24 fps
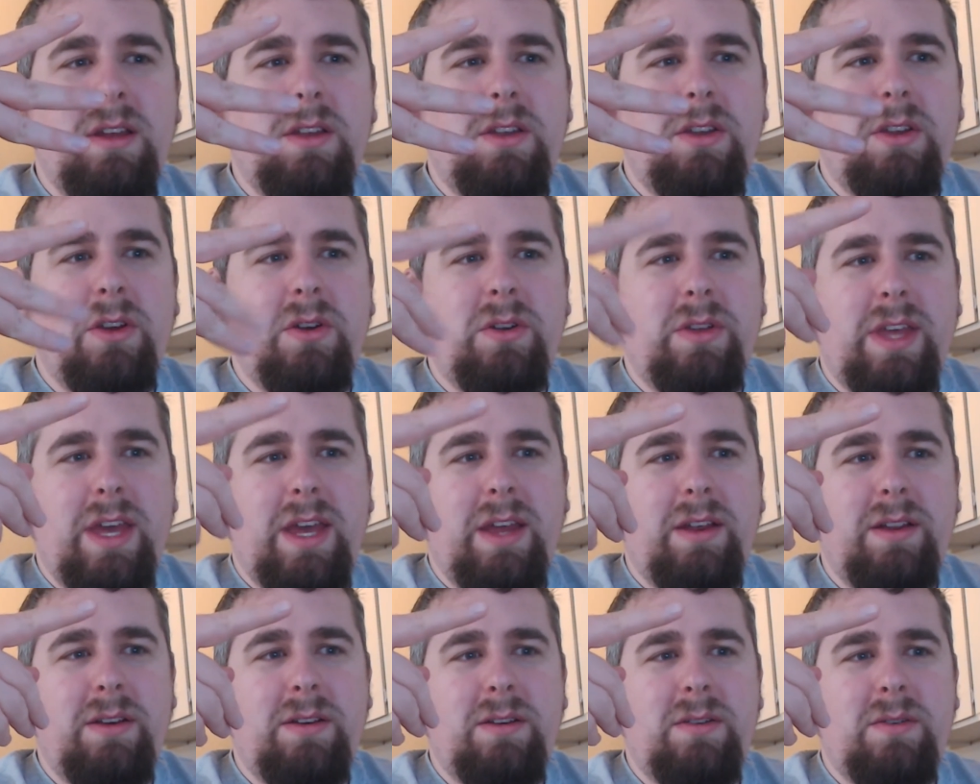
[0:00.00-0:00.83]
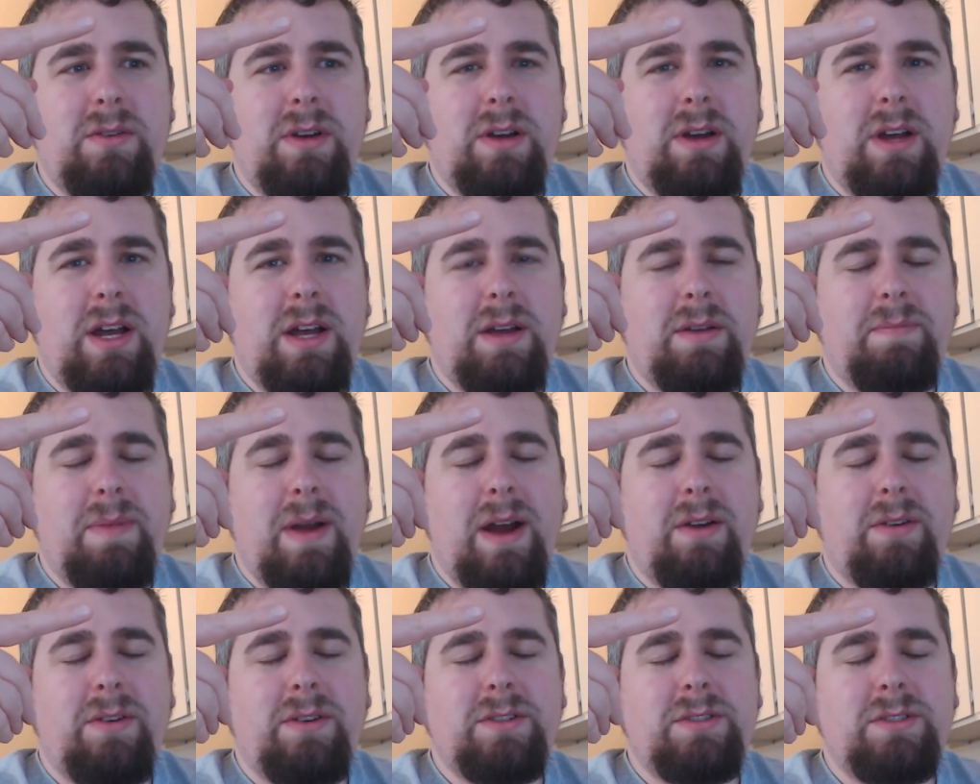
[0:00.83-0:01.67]
you'll gain uh,
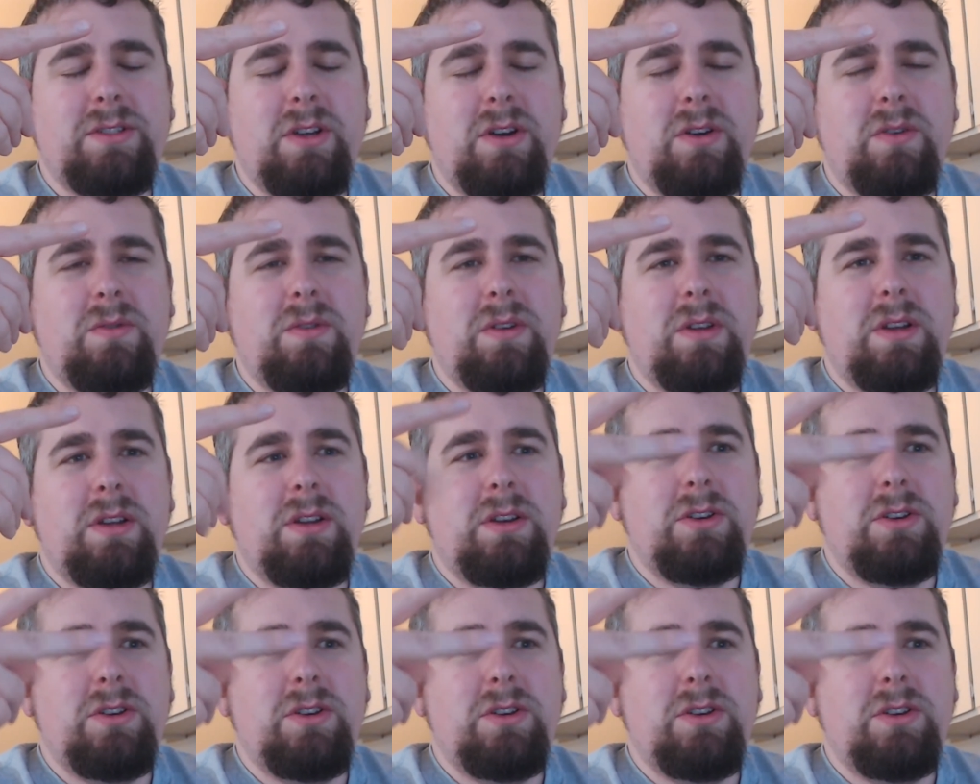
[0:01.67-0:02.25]
powers known,